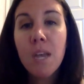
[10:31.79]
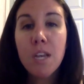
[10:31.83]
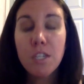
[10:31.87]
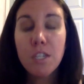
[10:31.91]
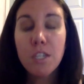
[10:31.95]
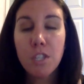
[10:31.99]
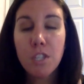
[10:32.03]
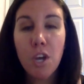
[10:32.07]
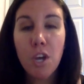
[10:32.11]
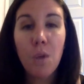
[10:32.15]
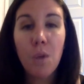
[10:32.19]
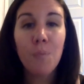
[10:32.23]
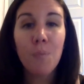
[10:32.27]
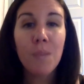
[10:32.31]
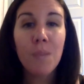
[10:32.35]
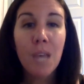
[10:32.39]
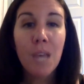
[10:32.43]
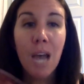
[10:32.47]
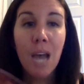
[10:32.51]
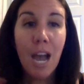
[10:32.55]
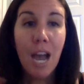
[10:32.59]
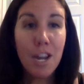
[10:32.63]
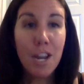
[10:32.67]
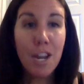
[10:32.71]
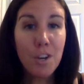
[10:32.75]
So
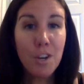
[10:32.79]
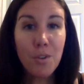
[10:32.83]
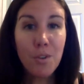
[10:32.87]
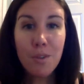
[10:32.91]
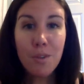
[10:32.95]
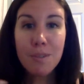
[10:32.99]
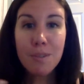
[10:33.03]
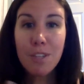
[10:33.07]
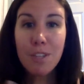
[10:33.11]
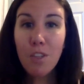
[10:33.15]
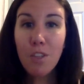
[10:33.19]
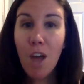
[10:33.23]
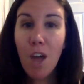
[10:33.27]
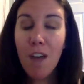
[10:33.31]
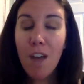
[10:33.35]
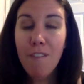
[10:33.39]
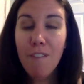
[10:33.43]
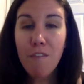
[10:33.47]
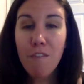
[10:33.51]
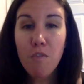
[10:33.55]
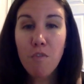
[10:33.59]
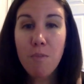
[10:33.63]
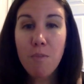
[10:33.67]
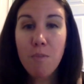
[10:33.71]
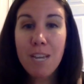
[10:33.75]
I know there was a lot of
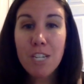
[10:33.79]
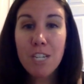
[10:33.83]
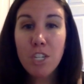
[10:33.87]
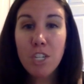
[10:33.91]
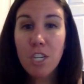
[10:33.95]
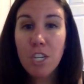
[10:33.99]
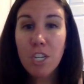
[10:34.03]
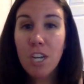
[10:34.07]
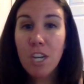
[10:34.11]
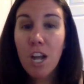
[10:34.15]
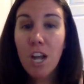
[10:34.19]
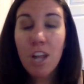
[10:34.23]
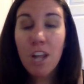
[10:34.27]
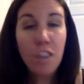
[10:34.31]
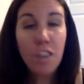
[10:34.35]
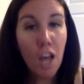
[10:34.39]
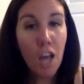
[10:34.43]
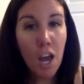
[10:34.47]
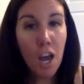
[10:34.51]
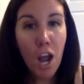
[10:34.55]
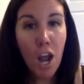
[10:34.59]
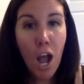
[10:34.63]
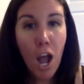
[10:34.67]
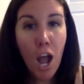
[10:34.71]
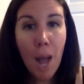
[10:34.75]
information, a
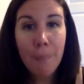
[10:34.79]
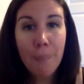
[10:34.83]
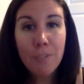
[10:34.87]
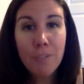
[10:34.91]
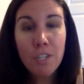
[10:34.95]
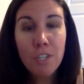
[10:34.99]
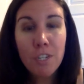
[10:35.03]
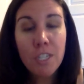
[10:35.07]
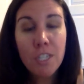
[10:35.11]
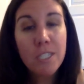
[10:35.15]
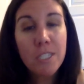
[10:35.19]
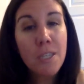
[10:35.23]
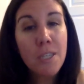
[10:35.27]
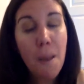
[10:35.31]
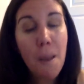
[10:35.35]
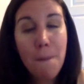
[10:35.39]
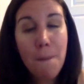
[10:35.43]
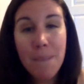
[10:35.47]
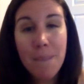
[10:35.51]
lot of options.